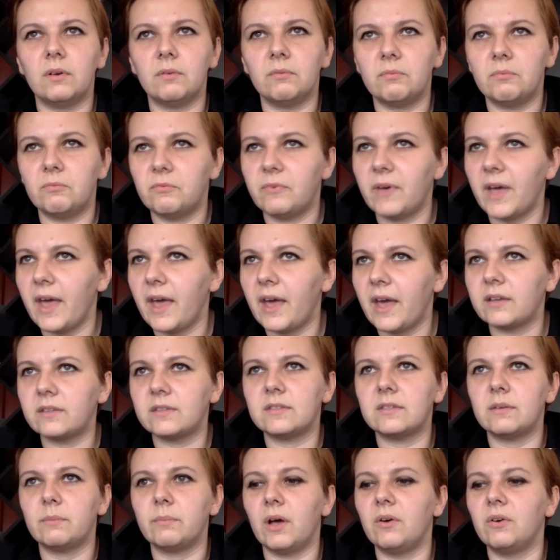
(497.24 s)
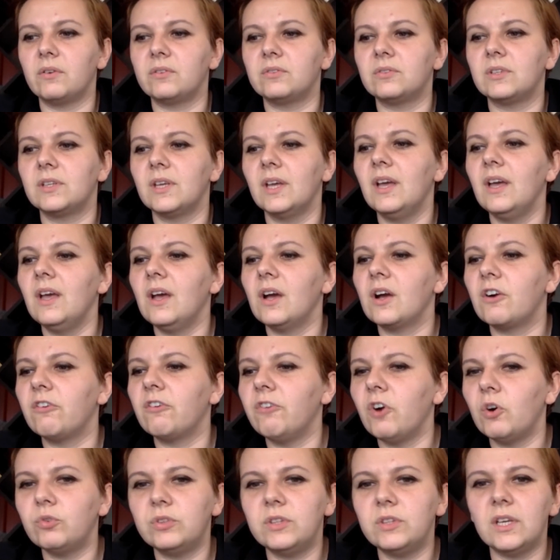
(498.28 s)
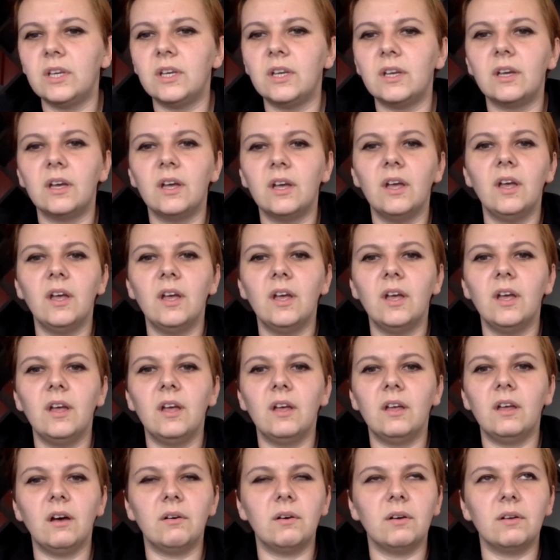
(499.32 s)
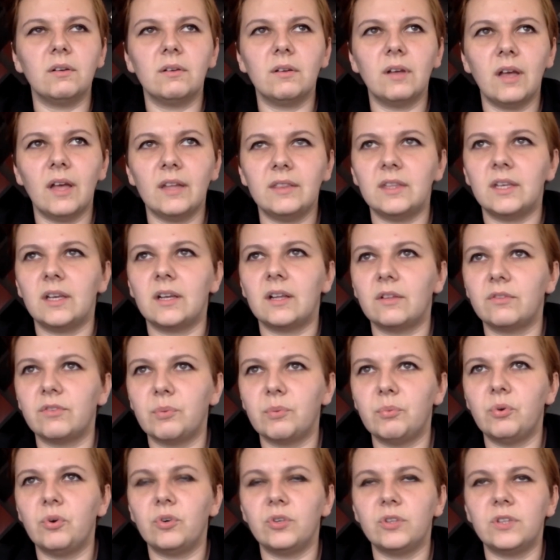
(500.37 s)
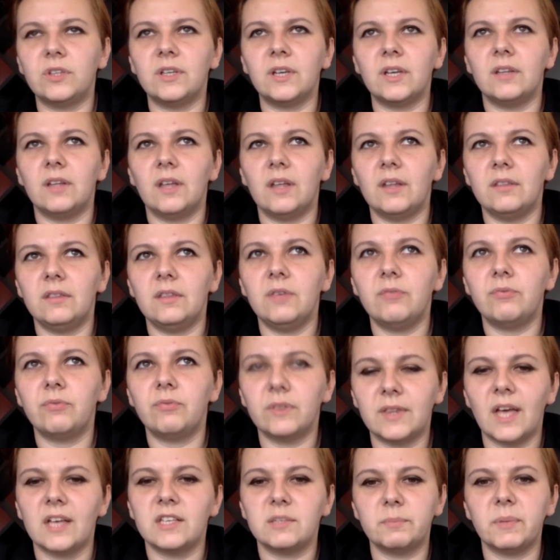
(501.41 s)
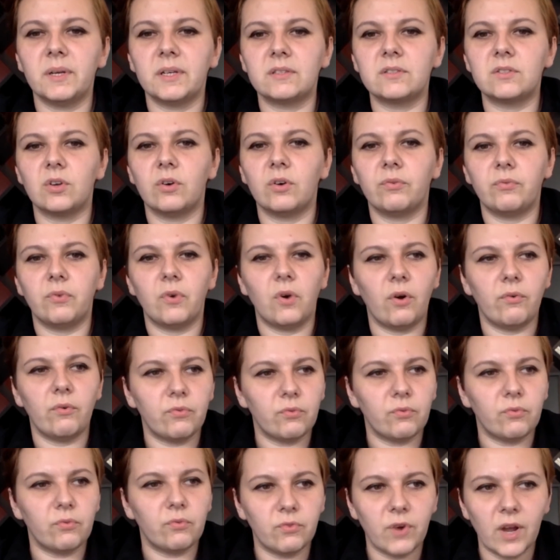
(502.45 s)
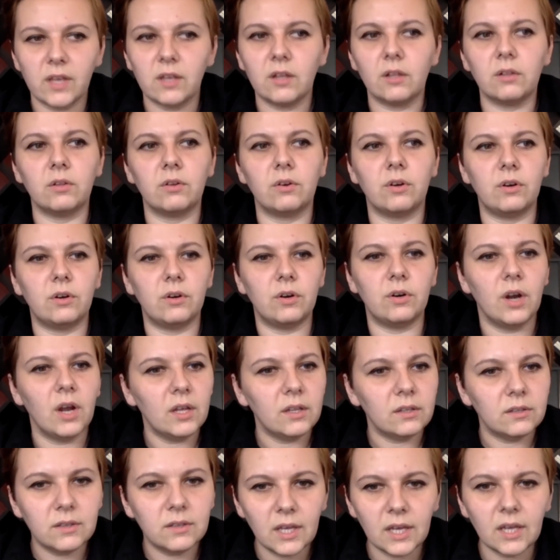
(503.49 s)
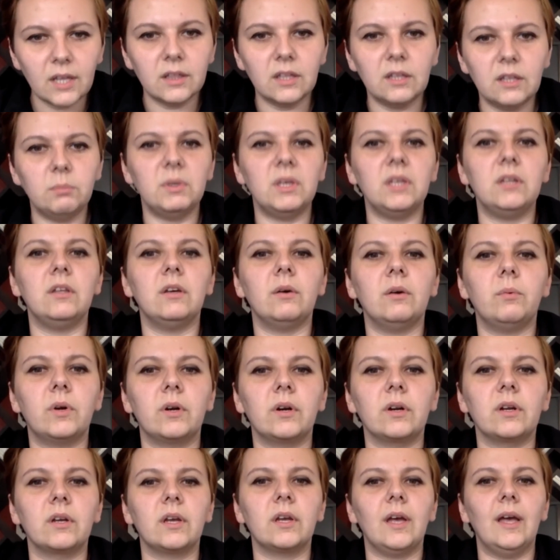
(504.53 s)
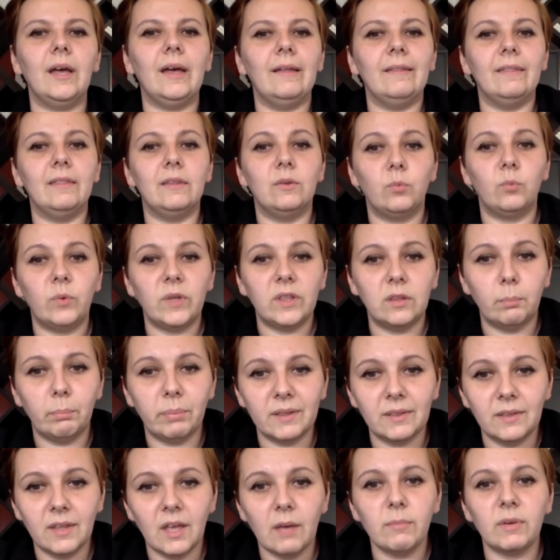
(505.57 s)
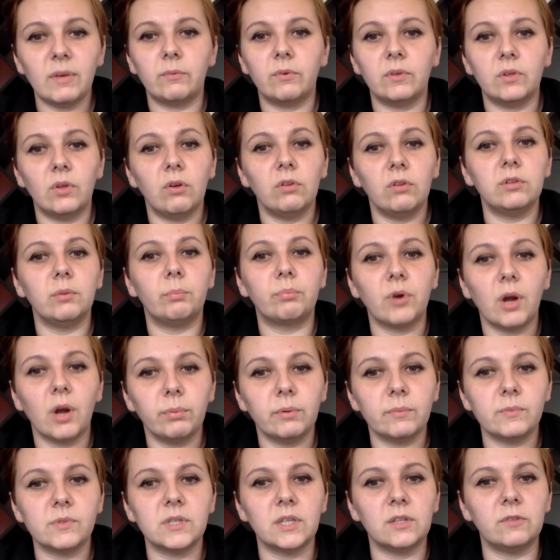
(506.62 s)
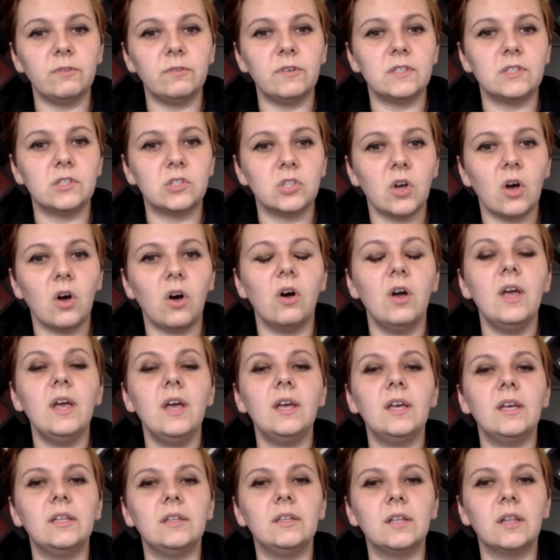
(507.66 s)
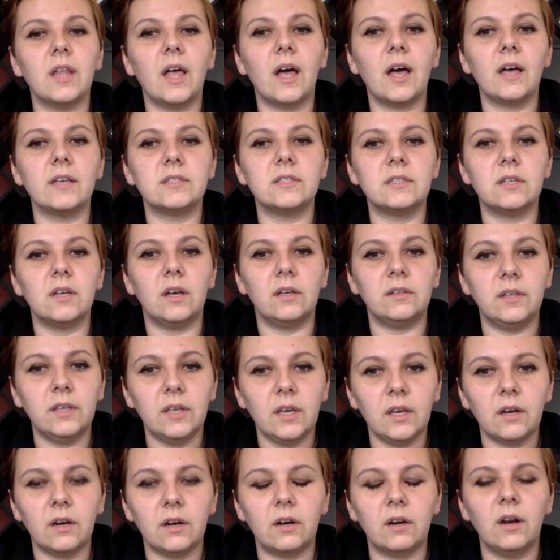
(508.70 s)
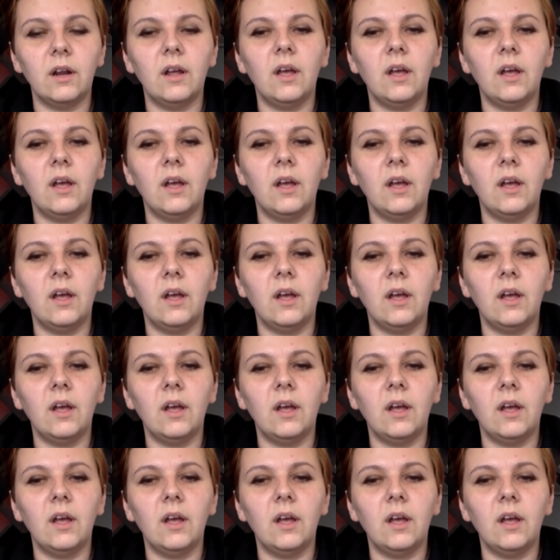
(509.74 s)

facts, about quoting, ethical reporting, and different aspects of regular daily media work. And with the pandemic, with all the problems that we saw in the last year,